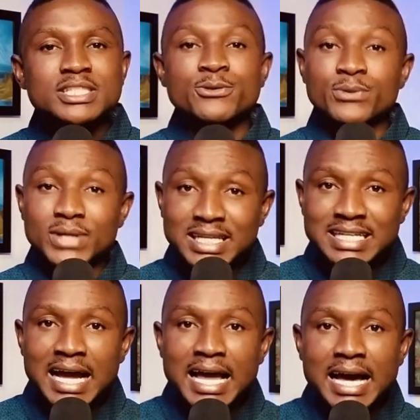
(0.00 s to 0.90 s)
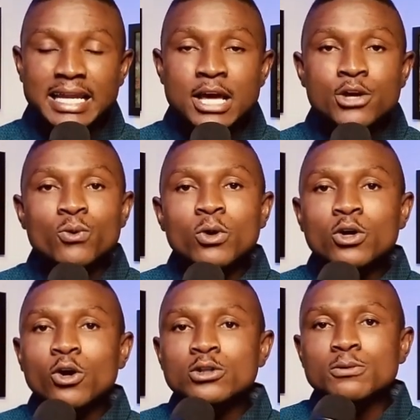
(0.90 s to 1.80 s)
till you get tired. You want
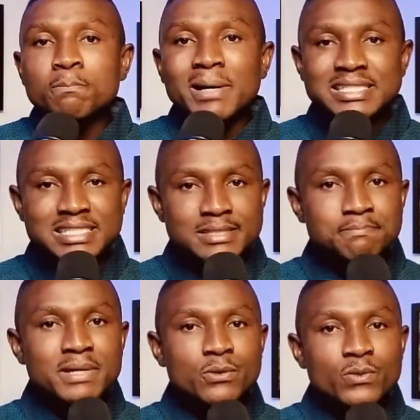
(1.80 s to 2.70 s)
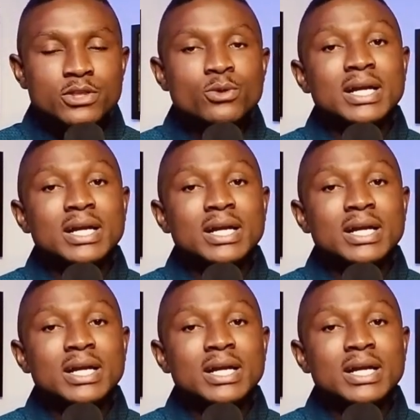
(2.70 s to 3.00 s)
God to participate with you and